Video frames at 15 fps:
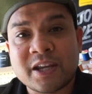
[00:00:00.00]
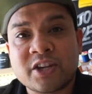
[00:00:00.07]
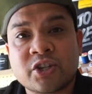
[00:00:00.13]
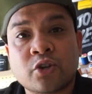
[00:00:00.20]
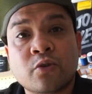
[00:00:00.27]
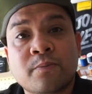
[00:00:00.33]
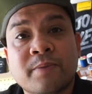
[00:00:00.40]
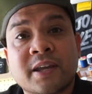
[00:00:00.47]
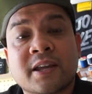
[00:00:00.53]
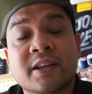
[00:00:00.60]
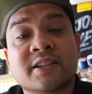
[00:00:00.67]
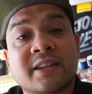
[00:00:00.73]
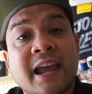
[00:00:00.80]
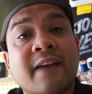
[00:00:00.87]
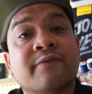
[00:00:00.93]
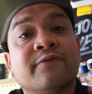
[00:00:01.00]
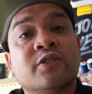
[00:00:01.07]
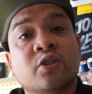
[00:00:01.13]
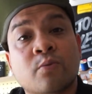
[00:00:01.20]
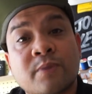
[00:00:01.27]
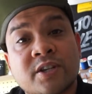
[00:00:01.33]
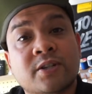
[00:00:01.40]
issue because they have
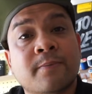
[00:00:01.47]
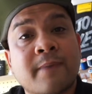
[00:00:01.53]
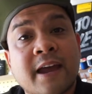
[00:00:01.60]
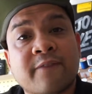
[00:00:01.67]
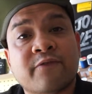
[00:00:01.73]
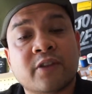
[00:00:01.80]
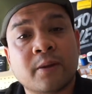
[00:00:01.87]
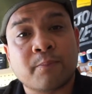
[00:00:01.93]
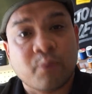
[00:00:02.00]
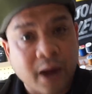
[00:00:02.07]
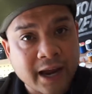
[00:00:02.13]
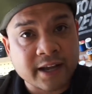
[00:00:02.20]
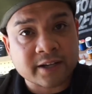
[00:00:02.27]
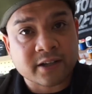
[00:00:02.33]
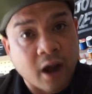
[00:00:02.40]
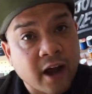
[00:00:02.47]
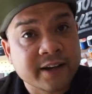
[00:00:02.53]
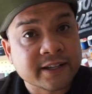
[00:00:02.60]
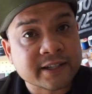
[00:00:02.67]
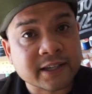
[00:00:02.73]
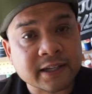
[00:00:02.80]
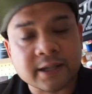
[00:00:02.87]
so much demand for their product
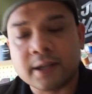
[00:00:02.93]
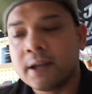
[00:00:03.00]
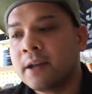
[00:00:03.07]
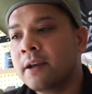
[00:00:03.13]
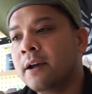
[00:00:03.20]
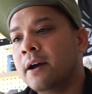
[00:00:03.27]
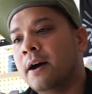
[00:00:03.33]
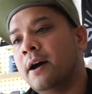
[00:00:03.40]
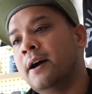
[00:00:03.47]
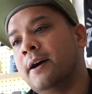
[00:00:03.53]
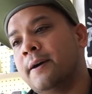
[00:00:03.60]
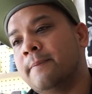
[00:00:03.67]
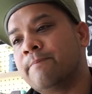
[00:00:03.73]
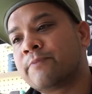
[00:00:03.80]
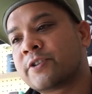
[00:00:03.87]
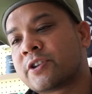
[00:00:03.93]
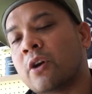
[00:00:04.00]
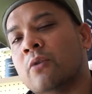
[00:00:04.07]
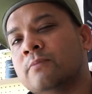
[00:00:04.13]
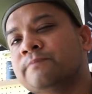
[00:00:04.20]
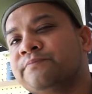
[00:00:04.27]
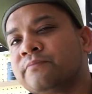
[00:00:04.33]
honestly um,
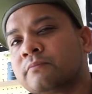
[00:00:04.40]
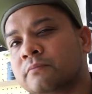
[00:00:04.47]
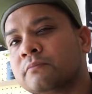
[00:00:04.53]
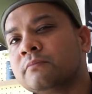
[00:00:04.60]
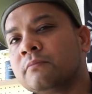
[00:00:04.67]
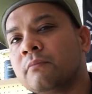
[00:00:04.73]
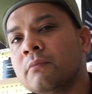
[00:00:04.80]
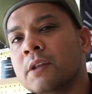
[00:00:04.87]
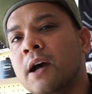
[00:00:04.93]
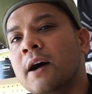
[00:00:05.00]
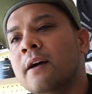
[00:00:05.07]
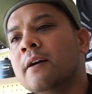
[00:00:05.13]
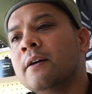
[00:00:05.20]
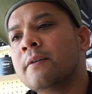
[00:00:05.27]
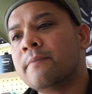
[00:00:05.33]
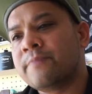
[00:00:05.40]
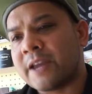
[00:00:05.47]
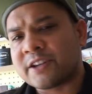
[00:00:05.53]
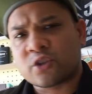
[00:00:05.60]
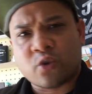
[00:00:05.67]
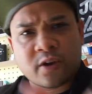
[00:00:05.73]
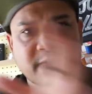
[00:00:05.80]
so um,
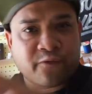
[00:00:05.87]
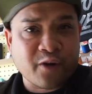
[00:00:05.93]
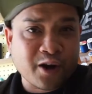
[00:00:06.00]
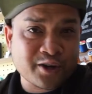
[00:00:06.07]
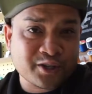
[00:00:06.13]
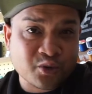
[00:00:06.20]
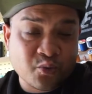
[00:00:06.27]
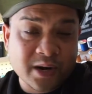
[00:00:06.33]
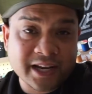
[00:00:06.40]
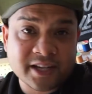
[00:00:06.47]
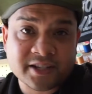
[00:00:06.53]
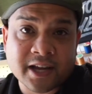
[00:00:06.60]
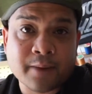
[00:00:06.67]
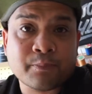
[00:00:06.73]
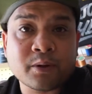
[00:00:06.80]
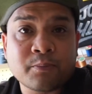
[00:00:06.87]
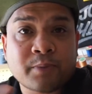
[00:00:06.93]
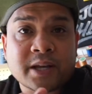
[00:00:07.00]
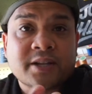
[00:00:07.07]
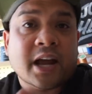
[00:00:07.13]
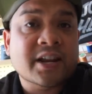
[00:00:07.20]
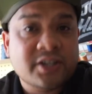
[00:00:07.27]
that's going far into one example,
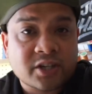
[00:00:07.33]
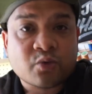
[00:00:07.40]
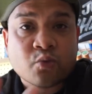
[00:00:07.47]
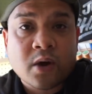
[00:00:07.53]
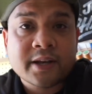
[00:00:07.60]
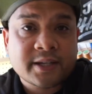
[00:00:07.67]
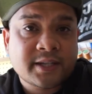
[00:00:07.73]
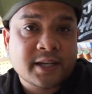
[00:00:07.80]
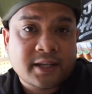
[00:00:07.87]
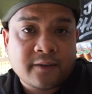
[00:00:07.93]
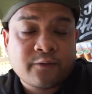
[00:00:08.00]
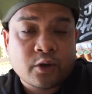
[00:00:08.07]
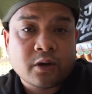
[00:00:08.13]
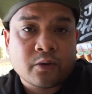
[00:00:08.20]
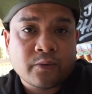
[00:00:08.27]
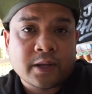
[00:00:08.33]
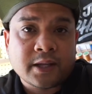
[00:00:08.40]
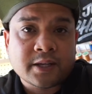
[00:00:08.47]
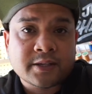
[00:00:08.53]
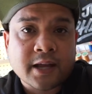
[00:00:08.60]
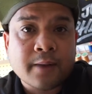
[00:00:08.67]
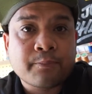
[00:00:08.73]
but I just wanted to give you a real
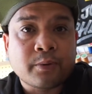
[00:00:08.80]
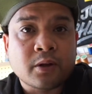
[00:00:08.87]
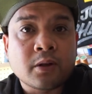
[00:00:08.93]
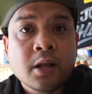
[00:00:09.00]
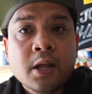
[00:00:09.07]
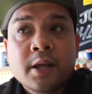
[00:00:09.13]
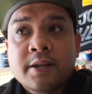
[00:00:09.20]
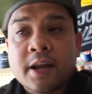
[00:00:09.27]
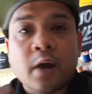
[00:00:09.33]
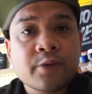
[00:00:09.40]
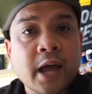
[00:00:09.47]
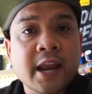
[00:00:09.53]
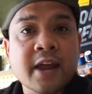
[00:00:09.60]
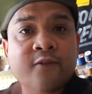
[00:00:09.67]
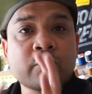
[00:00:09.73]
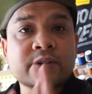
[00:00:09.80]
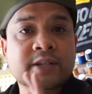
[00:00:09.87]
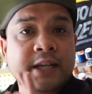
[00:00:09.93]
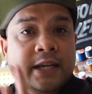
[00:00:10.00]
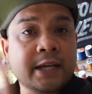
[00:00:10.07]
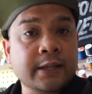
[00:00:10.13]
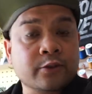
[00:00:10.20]
example. Now, not everyone's
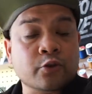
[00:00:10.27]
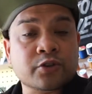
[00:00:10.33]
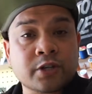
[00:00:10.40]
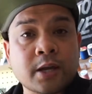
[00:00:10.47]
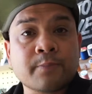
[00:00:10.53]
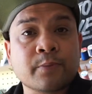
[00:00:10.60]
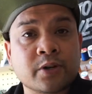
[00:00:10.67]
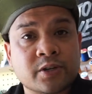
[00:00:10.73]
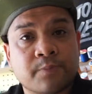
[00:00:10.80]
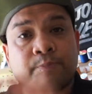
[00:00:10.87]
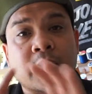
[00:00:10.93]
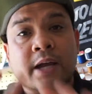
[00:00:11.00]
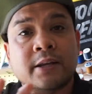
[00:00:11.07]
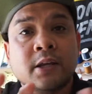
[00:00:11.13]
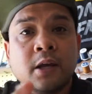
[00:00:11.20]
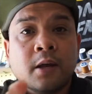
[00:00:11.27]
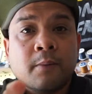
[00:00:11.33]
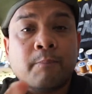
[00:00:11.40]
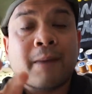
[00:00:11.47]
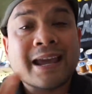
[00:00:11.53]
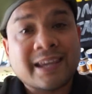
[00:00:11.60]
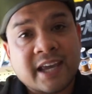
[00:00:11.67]
going to hit those numbers, but
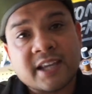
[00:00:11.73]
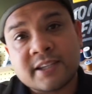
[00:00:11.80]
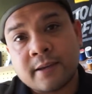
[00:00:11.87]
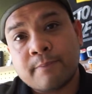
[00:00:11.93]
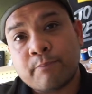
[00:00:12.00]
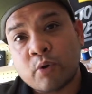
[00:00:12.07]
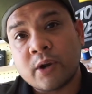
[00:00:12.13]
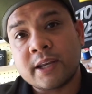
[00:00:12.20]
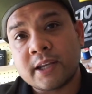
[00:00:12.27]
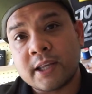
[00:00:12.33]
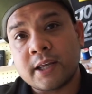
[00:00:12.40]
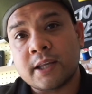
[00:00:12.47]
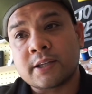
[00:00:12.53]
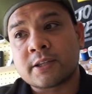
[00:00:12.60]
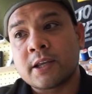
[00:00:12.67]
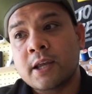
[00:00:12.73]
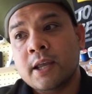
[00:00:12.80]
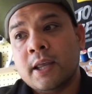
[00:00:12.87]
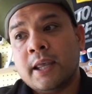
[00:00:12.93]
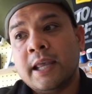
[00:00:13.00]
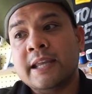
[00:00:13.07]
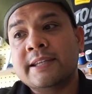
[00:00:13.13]
my case in point is
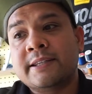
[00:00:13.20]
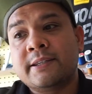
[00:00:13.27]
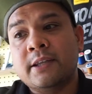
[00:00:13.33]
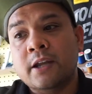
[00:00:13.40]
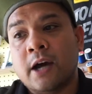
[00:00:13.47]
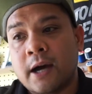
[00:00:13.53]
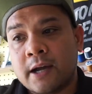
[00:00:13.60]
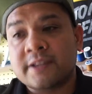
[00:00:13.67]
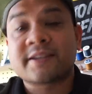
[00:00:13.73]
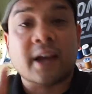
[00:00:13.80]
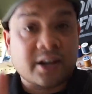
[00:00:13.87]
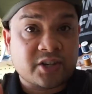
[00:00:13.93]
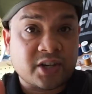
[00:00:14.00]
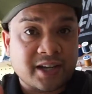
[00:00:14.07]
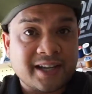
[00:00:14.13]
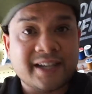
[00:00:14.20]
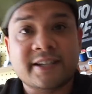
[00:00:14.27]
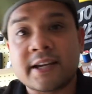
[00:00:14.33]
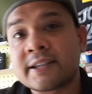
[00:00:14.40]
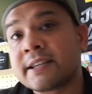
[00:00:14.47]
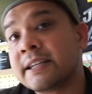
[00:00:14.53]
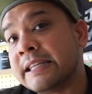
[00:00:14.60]
it uh, Sasha, it
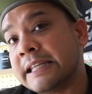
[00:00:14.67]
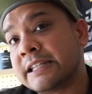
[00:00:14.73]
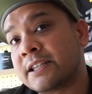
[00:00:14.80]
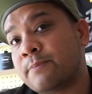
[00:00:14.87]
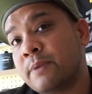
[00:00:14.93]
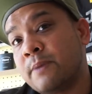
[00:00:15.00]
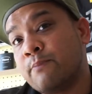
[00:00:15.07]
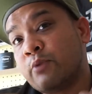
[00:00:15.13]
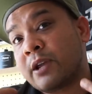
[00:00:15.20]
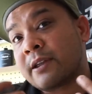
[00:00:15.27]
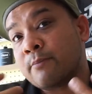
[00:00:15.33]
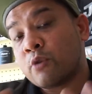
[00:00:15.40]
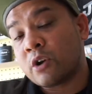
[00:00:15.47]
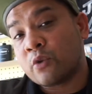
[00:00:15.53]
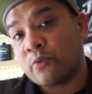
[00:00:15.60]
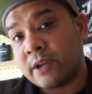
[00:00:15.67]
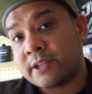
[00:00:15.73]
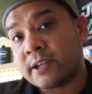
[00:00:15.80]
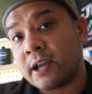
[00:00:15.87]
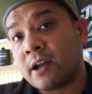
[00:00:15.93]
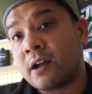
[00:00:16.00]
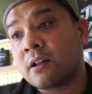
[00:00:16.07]
doesn't need to be brick and mortar
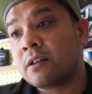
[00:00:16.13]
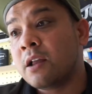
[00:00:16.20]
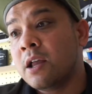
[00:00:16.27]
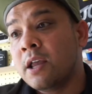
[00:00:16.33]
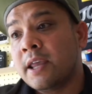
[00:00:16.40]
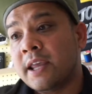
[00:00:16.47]
retail.